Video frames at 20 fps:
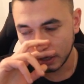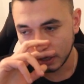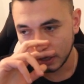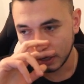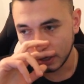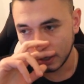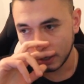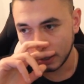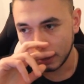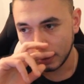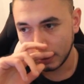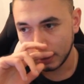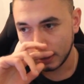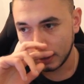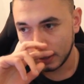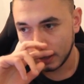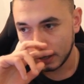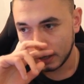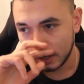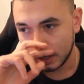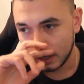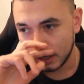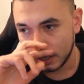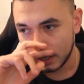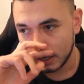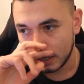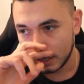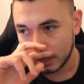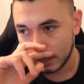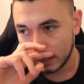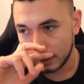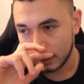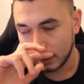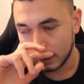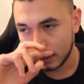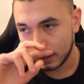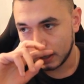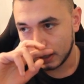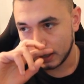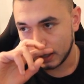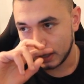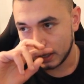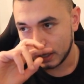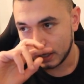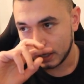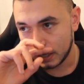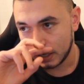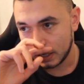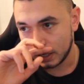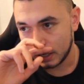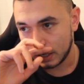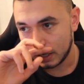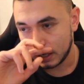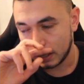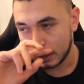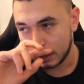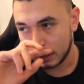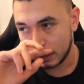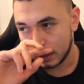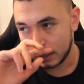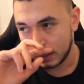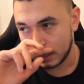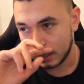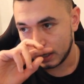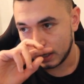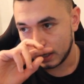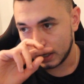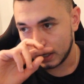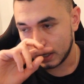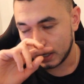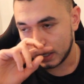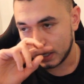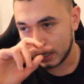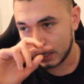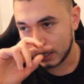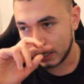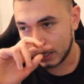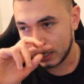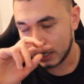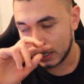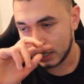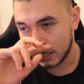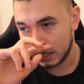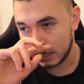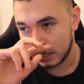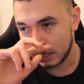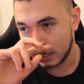(not speaking)